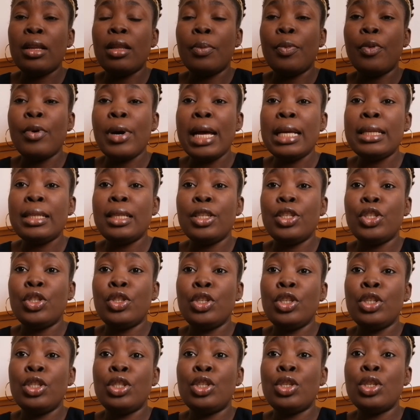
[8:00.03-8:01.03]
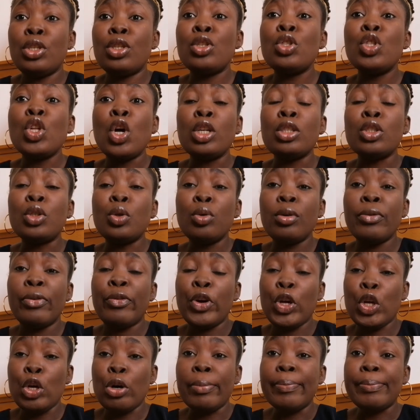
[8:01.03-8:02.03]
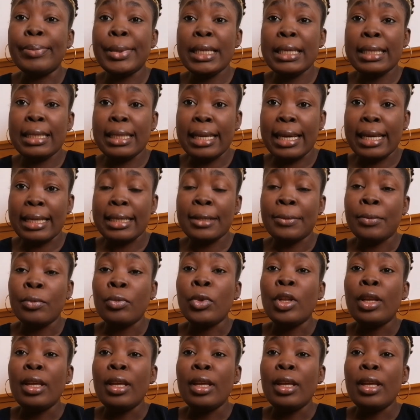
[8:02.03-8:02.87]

the prices, it's not good for your business